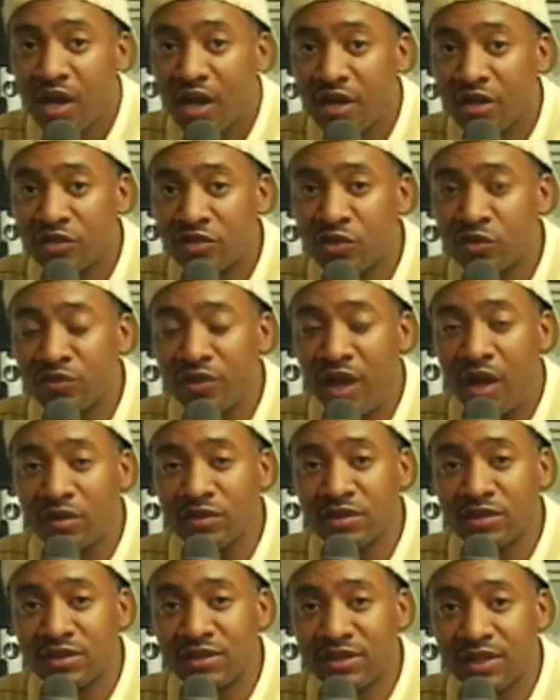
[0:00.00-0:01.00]
And in
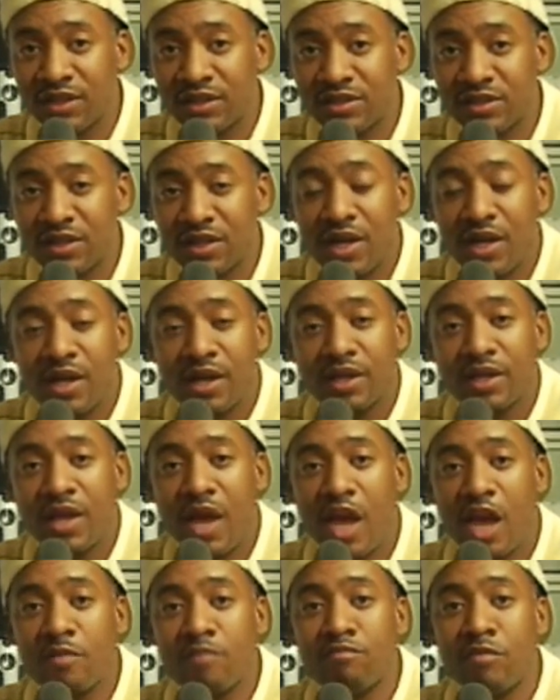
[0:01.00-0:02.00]
2006,
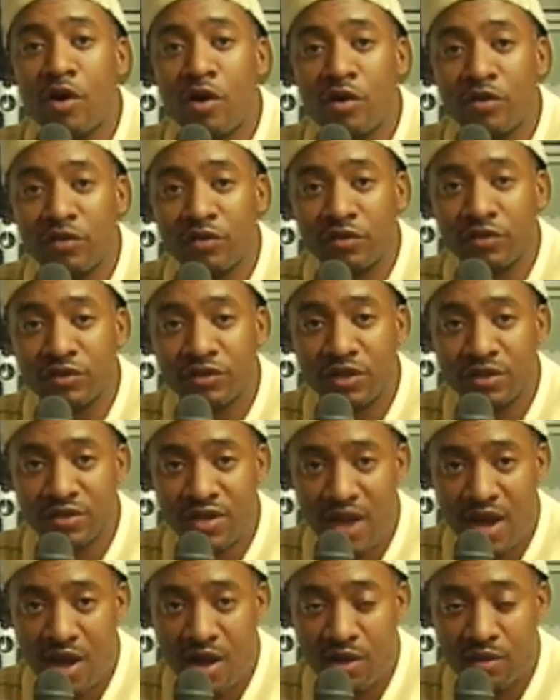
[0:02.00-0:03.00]
gang murders are
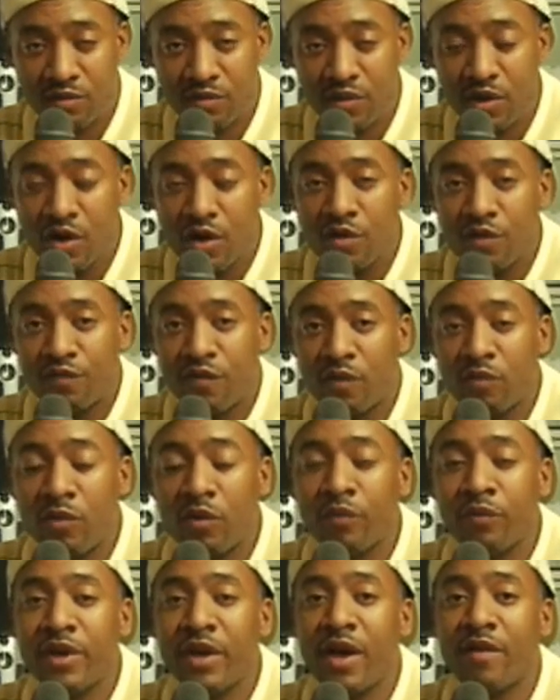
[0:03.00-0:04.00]
down from
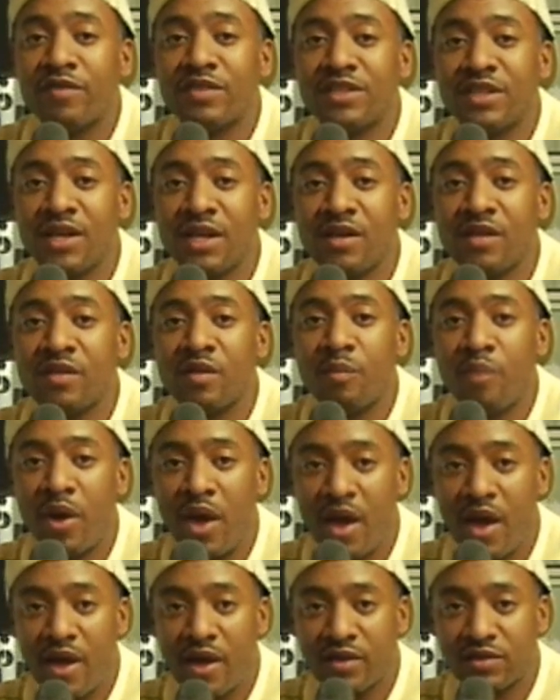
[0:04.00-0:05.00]
what we have seen in the
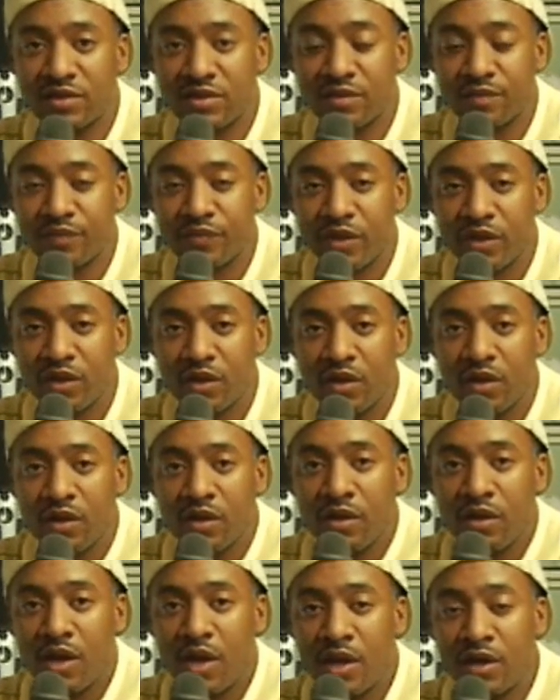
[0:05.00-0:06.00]
past.
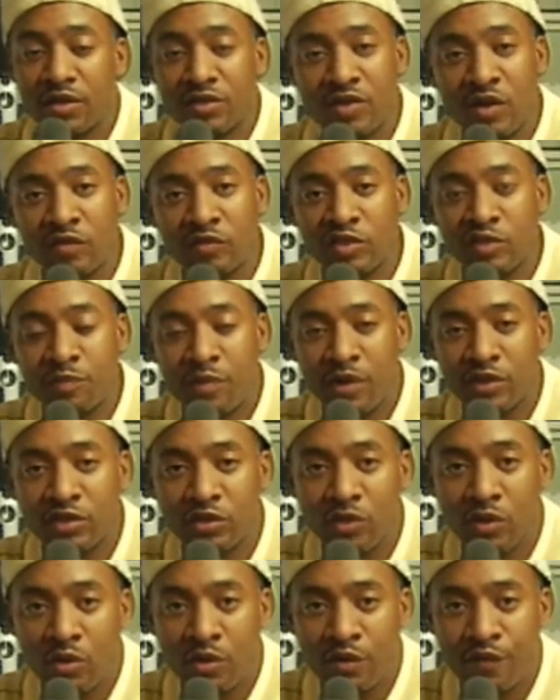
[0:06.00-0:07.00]
And In terms of
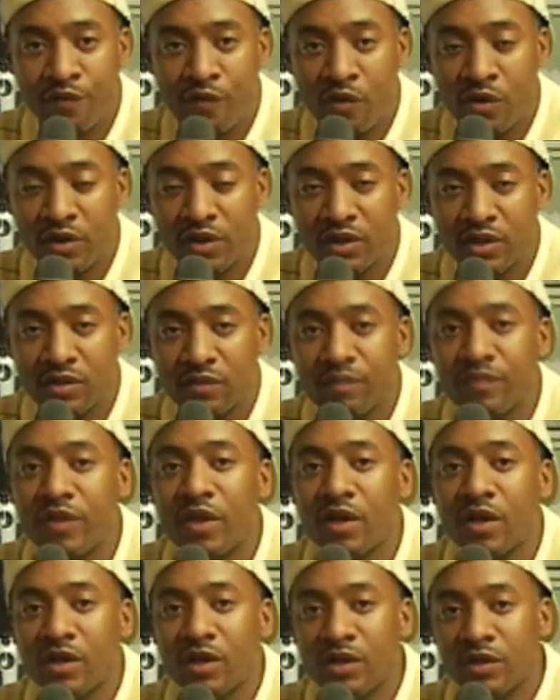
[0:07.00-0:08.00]
Special Order 40,
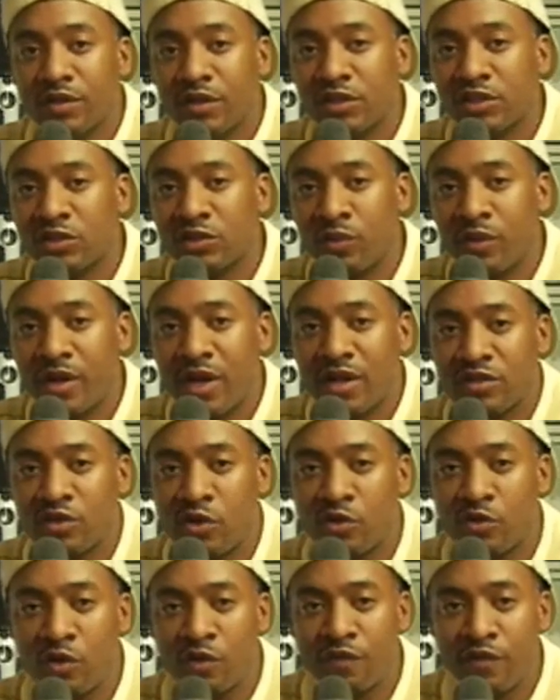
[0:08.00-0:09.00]
this is
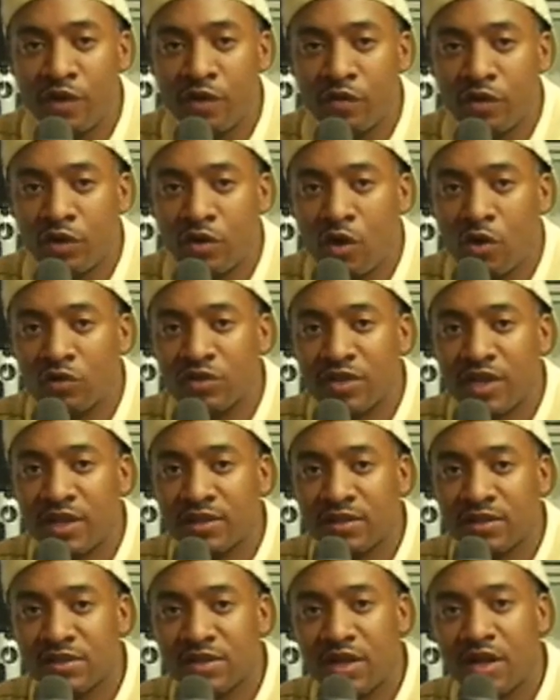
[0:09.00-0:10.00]
Antonio Villaraigosa
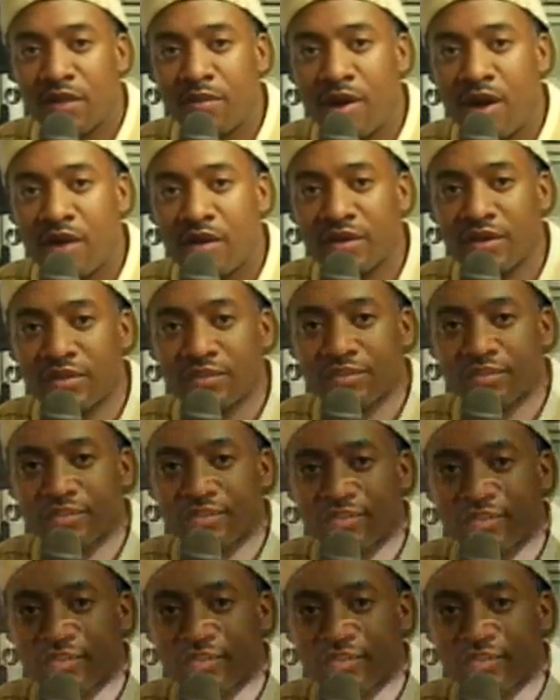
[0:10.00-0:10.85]
had to say about it.